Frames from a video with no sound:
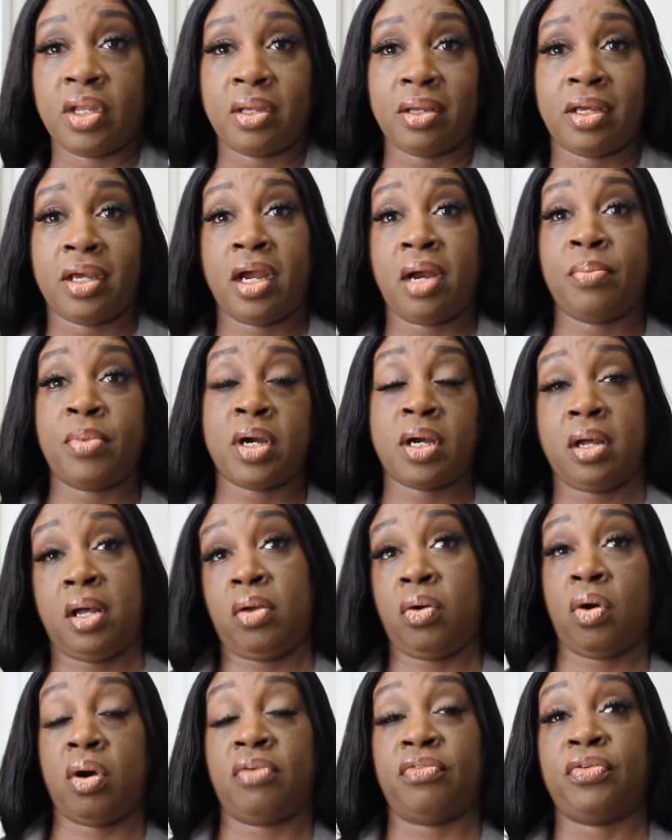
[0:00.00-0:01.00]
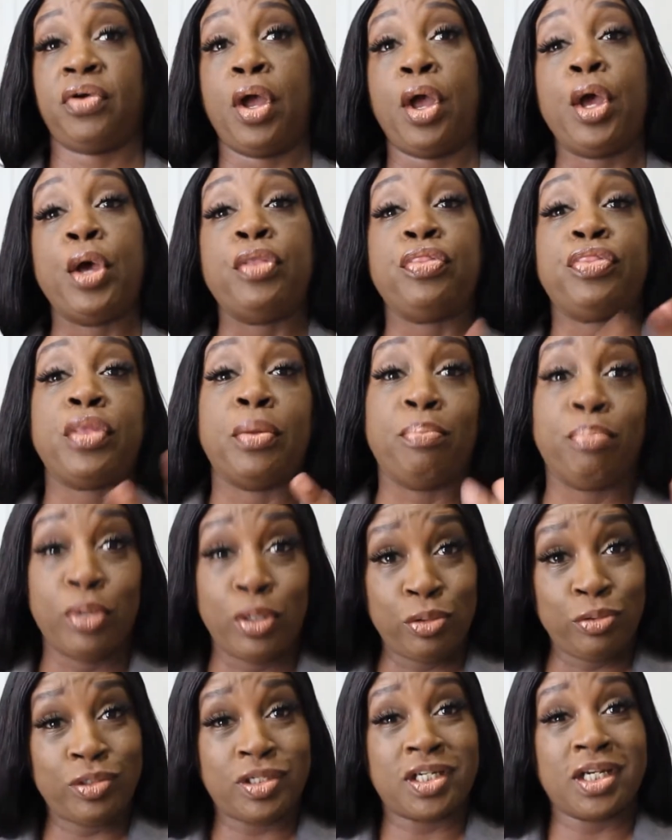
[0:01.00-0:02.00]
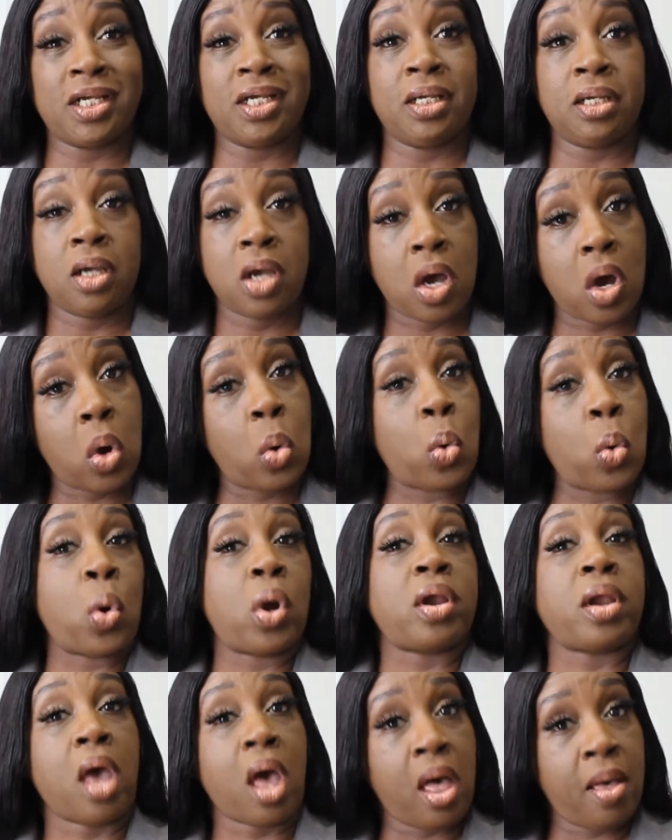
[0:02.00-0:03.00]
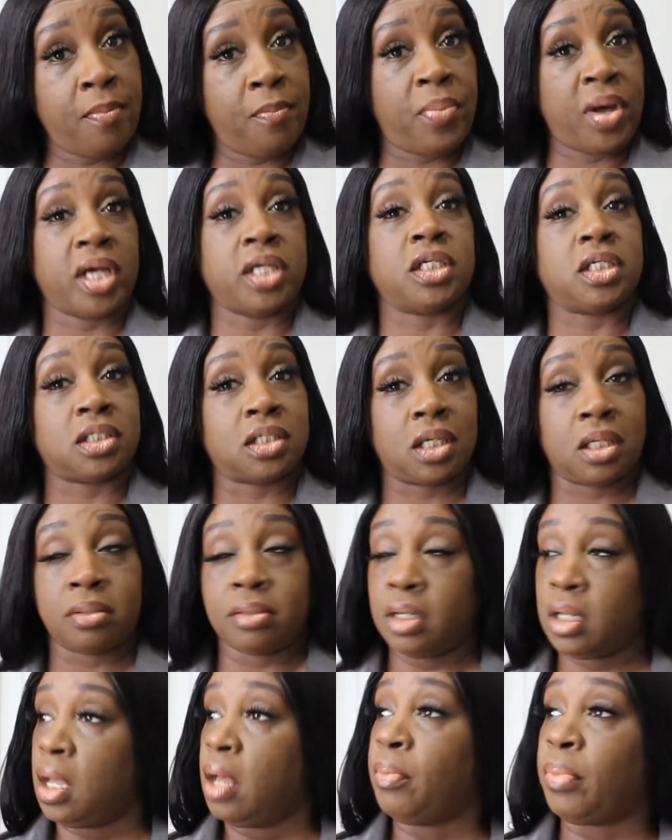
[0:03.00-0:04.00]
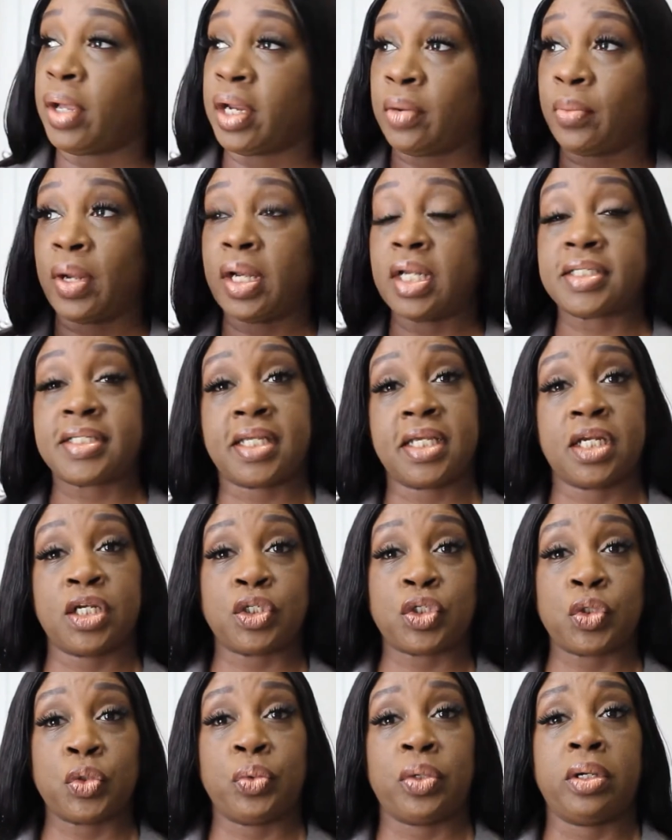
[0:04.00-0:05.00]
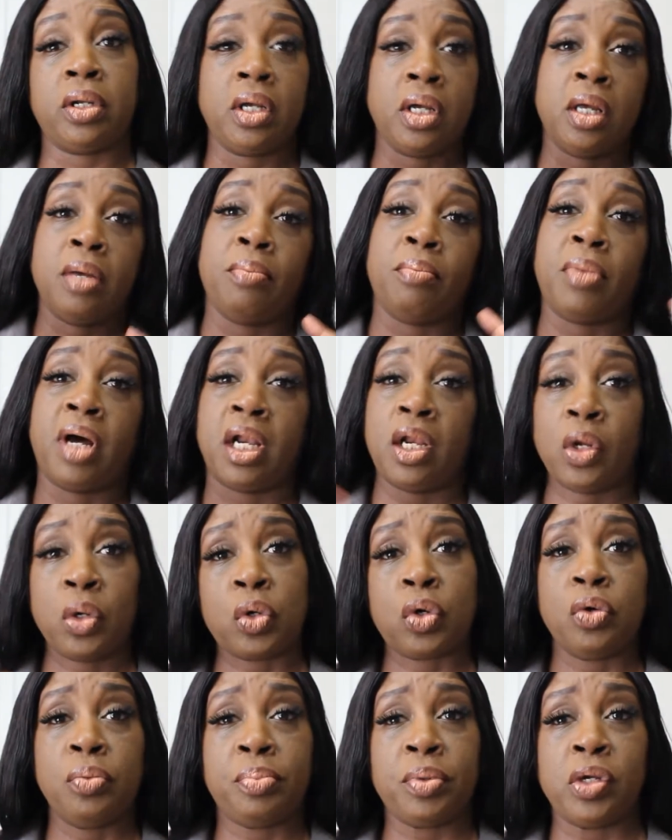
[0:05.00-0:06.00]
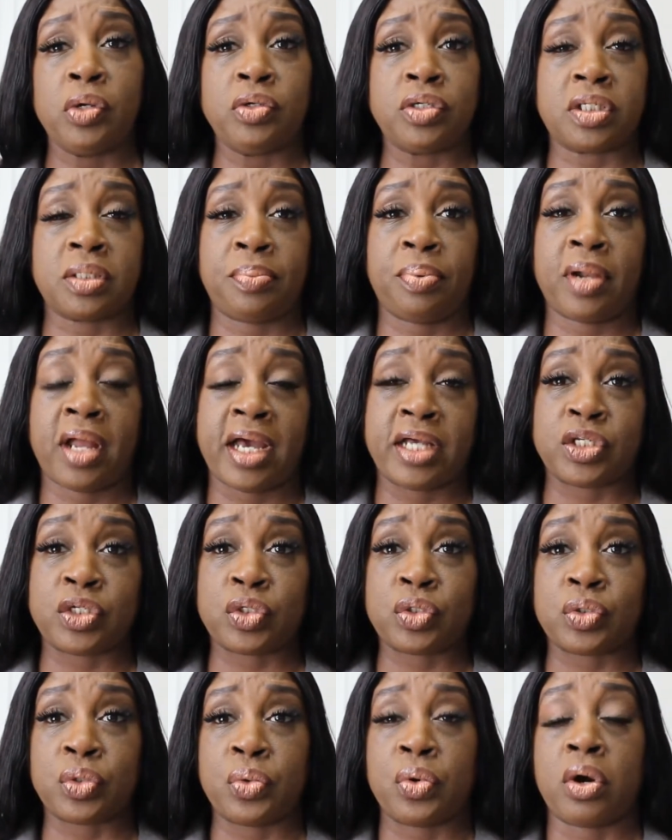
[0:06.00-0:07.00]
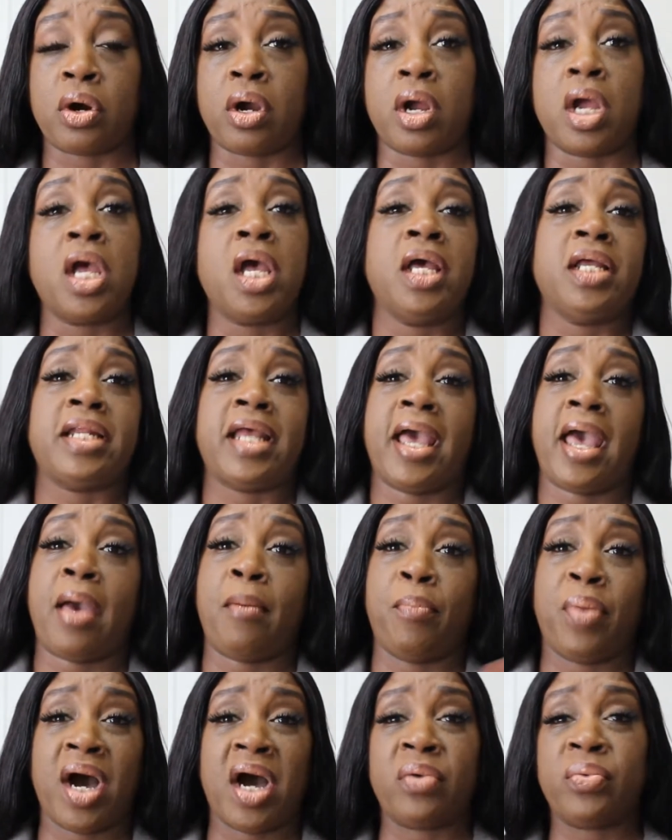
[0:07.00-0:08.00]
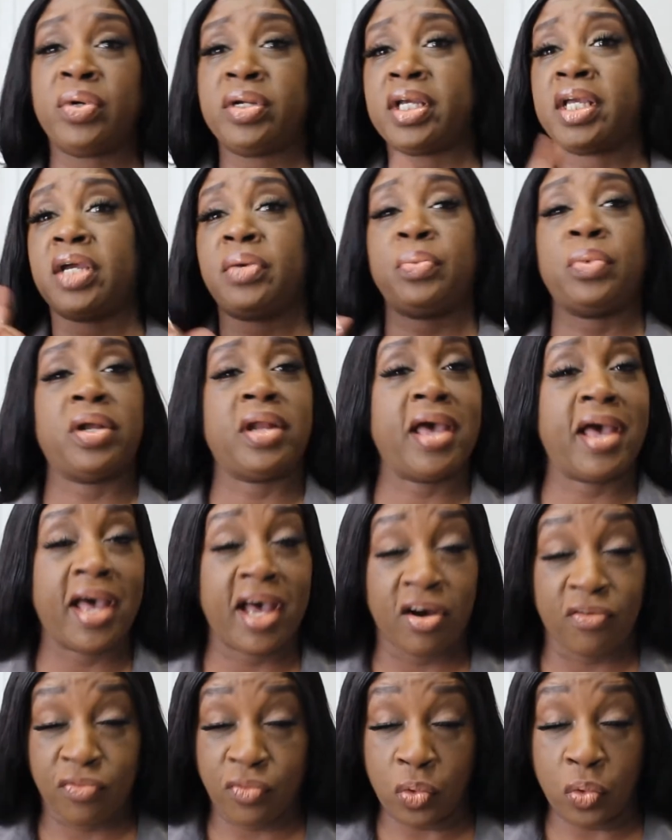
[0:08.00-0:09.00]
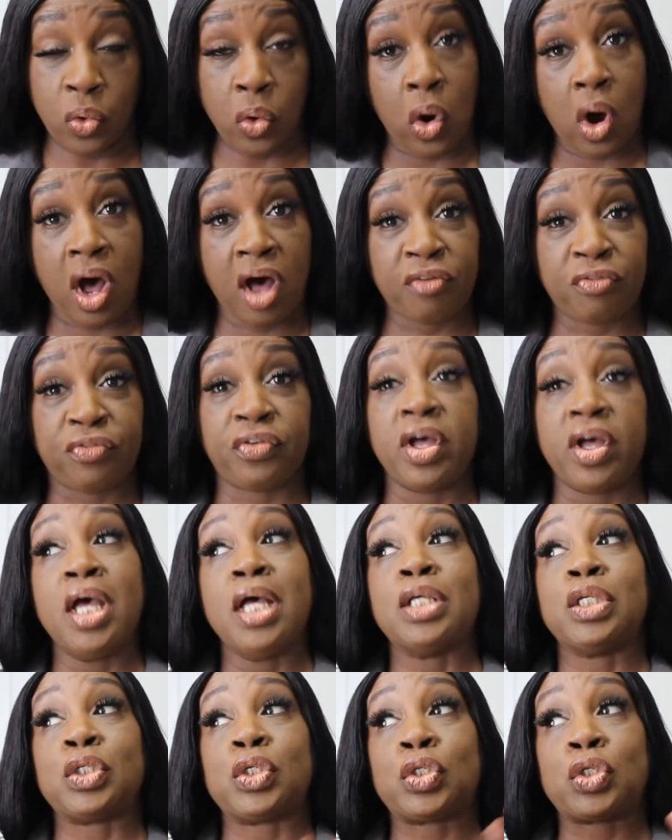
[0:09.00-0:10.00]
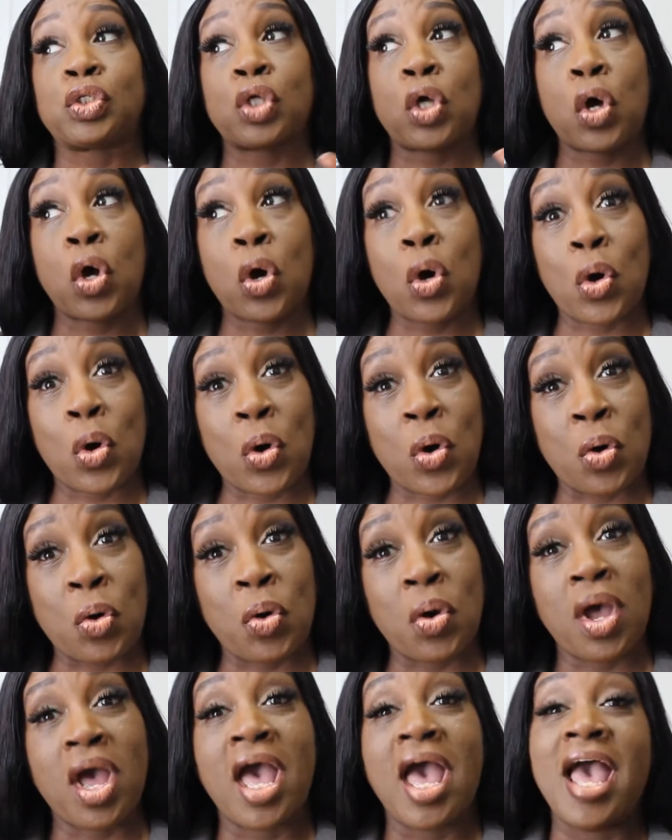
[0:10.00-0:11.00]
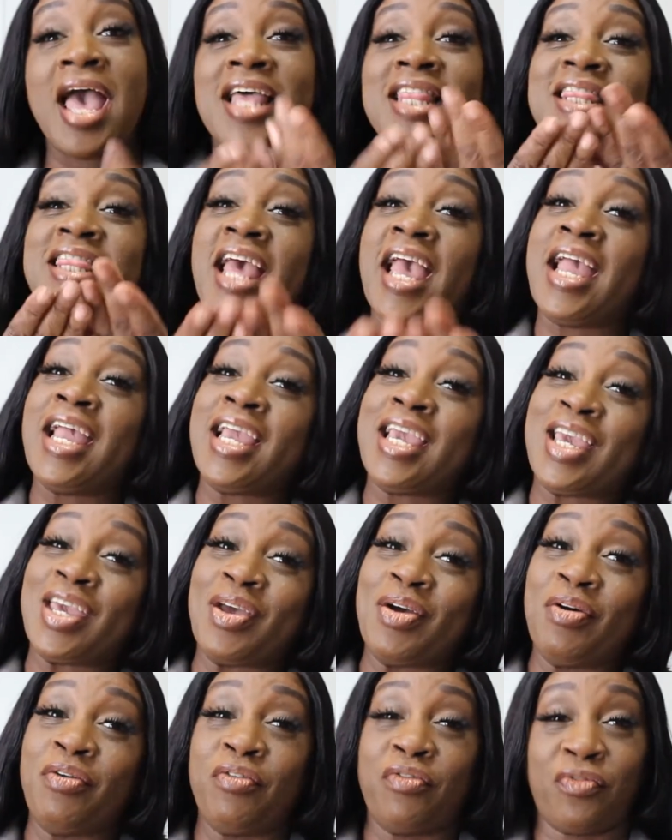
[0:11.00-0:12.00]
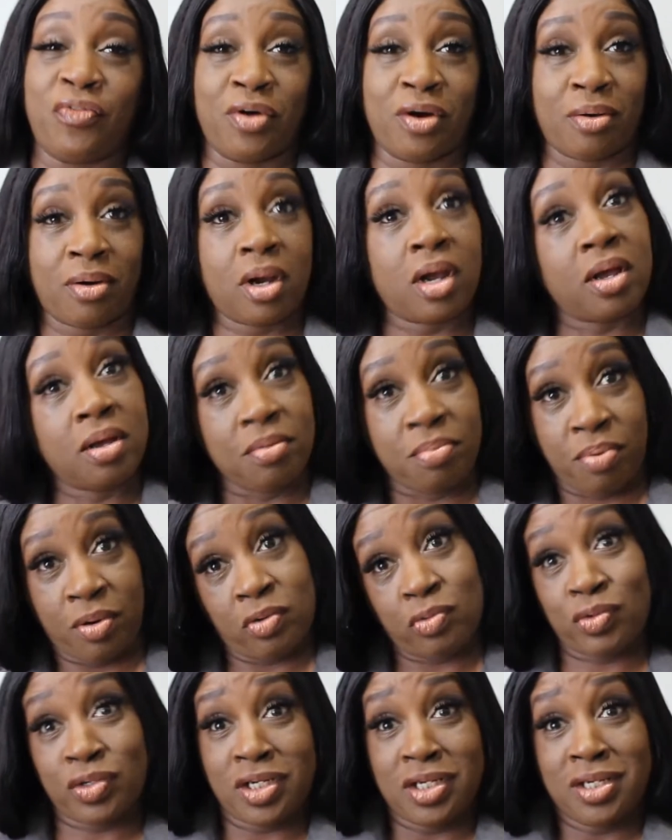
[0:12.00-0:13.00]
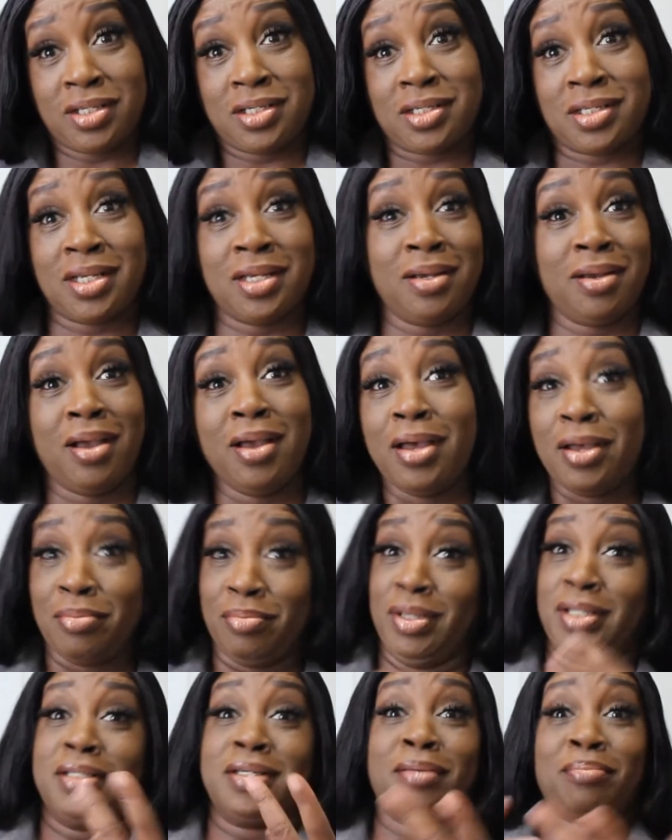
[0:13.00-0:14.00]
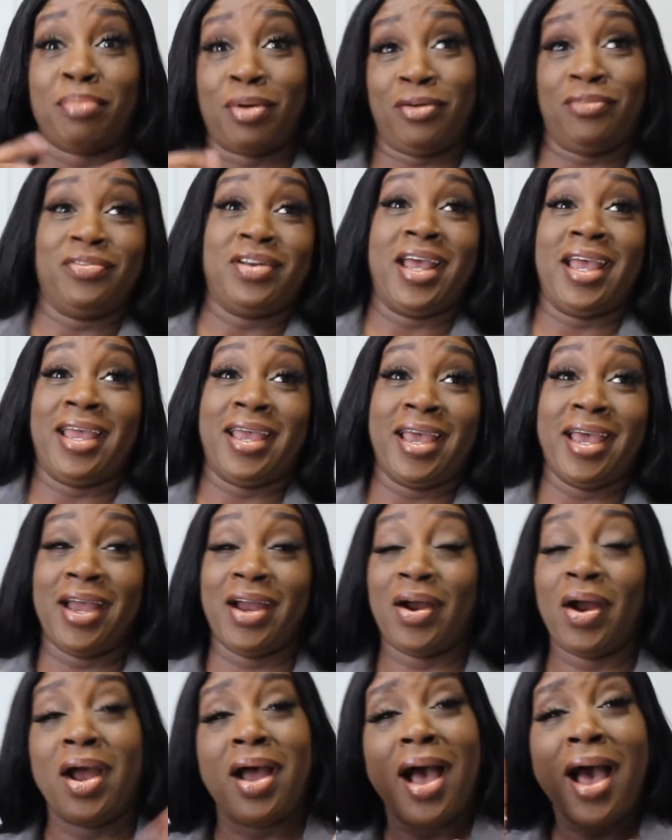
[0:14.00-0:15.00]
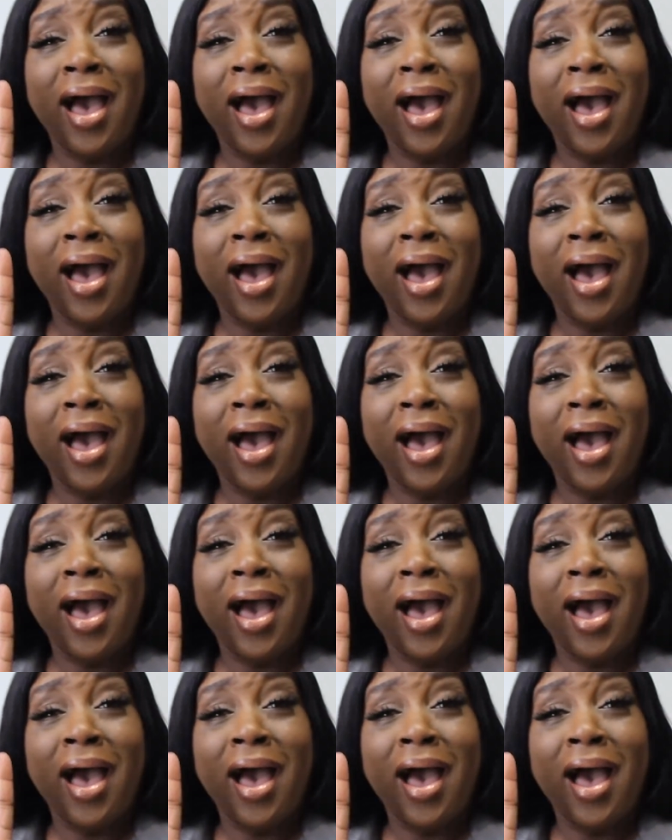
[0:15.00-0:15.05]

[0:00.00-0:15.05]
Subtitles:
Camera cut off. The bougie on a budget. But anyway, let's get into it. My local beauty supply store, they have buy one get one half off. So thank you for purchasing me some birthday hair.